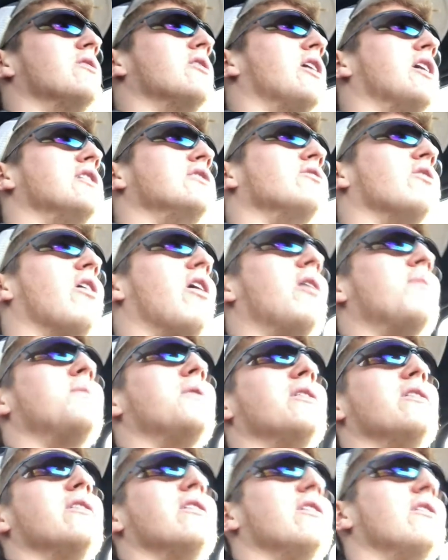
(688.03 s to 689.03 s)
I dropped
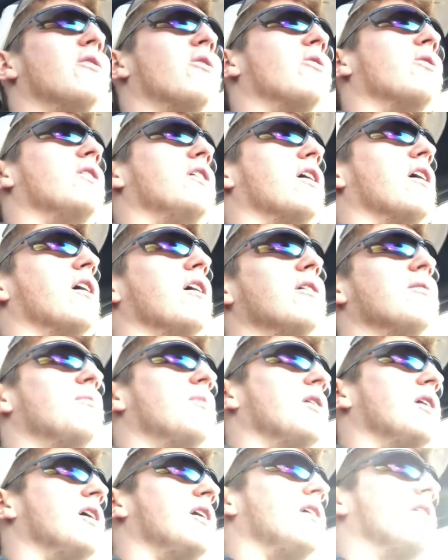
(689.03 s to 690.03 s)
it in the dooryard.
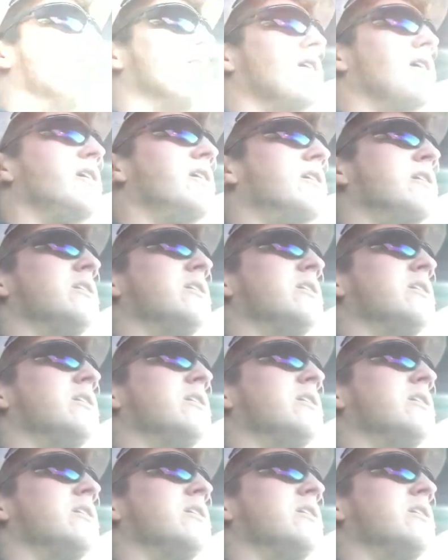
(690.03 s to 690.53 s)
But anyway,